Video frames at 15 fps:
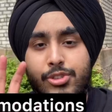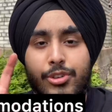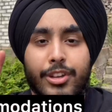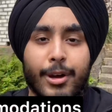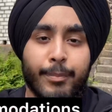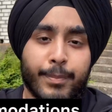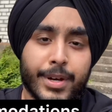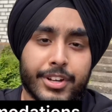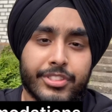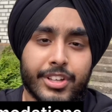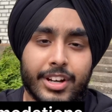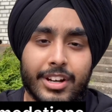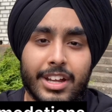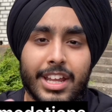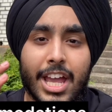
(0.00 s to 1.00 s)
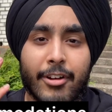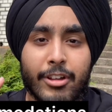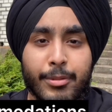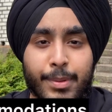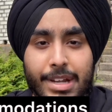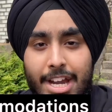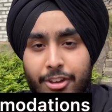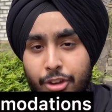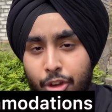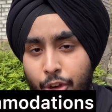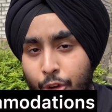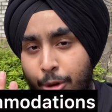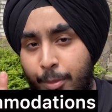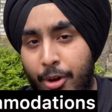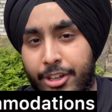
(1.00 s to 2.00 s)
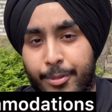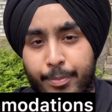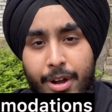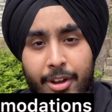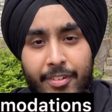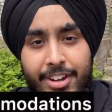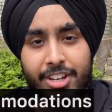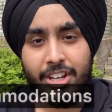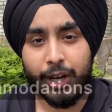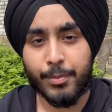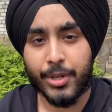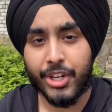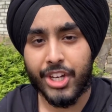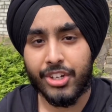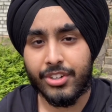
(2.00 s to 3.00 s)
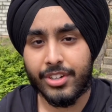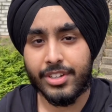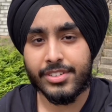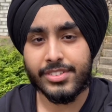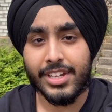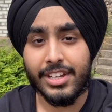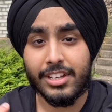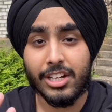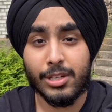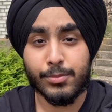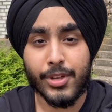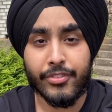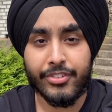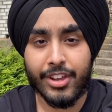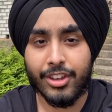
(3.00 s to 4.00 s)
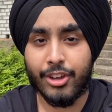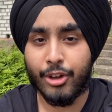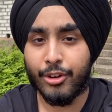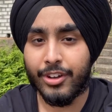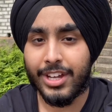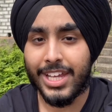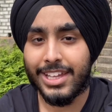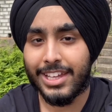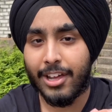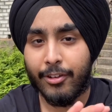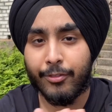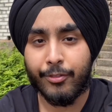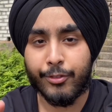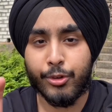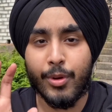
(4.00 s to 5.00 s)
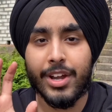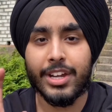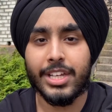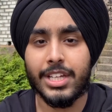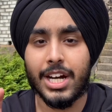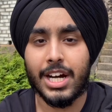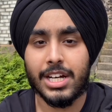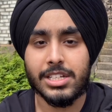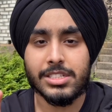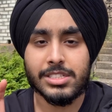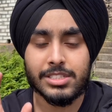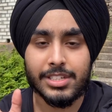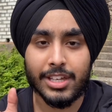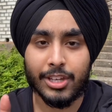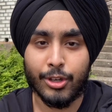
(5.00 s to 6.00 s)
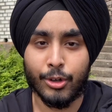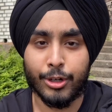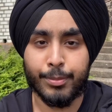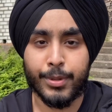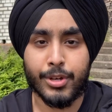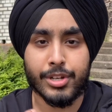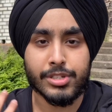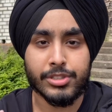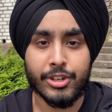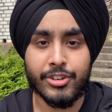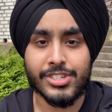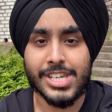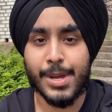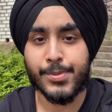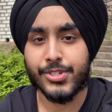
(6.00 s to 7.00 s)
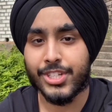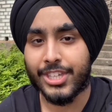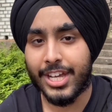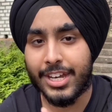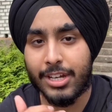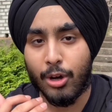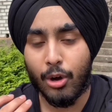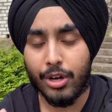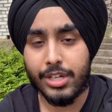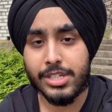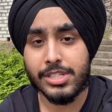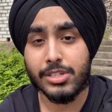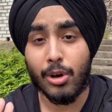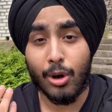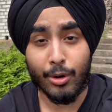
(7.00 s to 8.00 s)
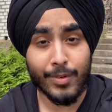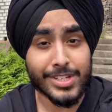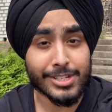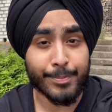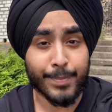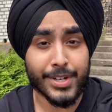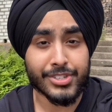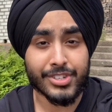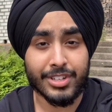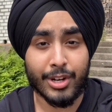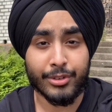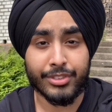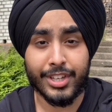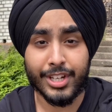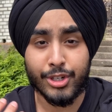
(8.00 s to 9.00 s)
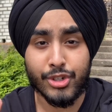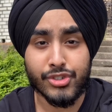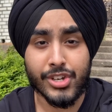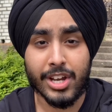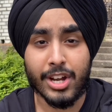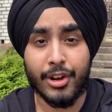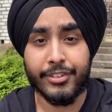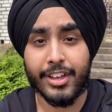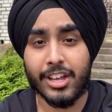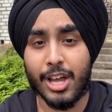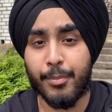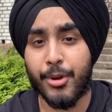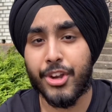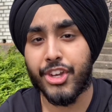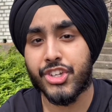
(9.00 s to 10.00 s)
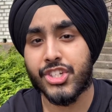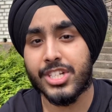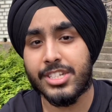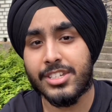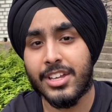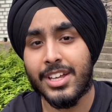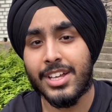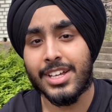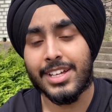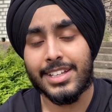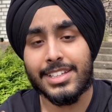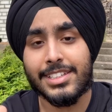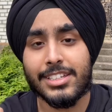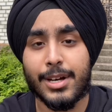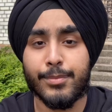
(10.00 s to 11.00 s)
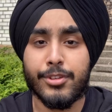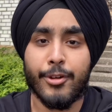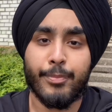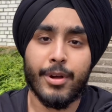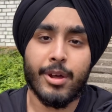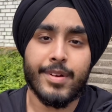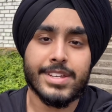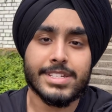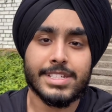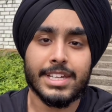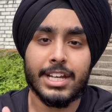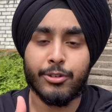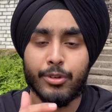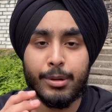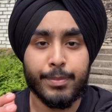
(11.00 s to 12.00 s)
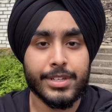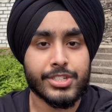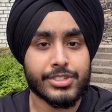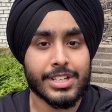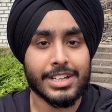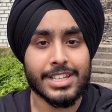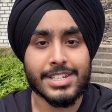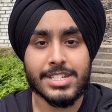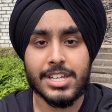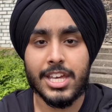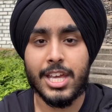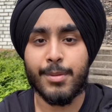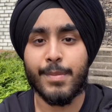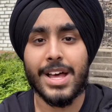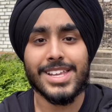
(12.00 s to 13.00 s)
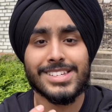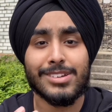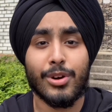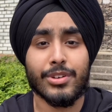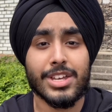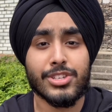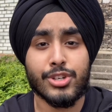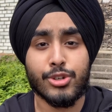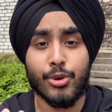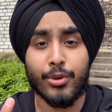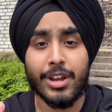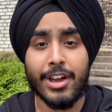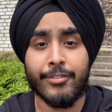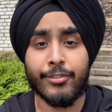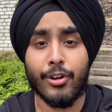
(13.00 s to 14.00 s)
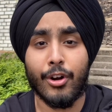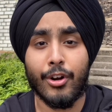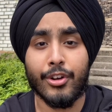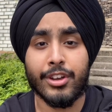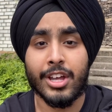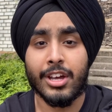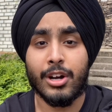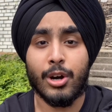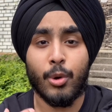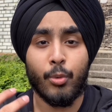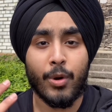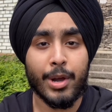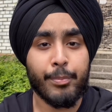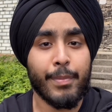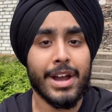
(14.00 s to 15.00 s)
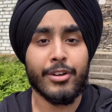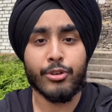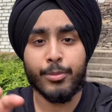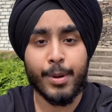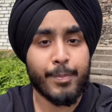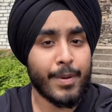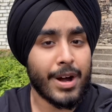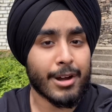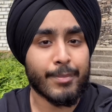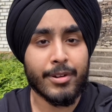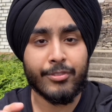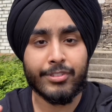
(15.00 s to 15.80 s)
number thirdly, I will be letting you know about the private accommodations. In terms of security, they are 20 hours secure, because on the reception there is always a person out there to check out the accommodation. In terms of privacy, it will be still the same as long as you don't have got a one bedroom apartment for